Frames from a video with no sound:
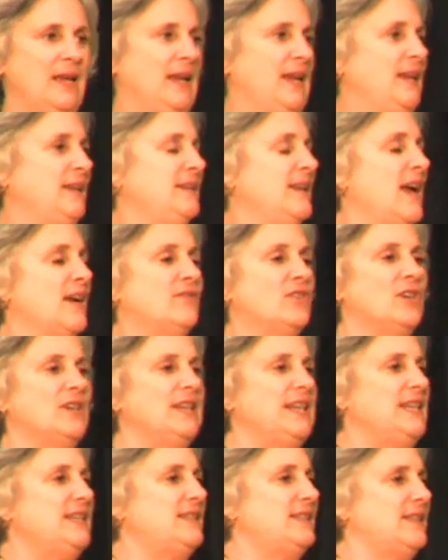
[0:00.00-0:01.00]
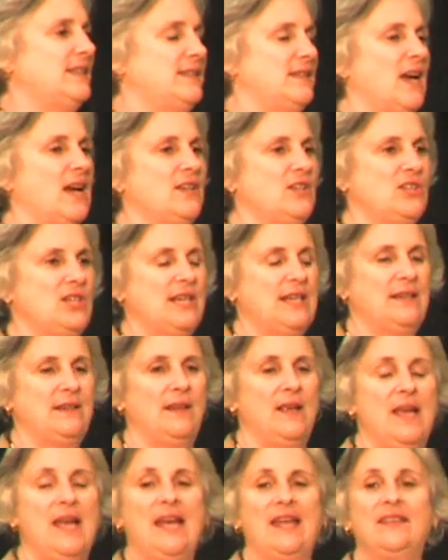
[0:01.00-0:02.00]
He never needs to touch it.
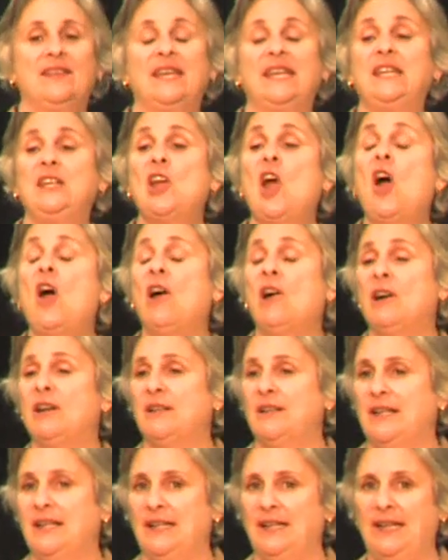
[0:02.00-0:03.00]
The yarn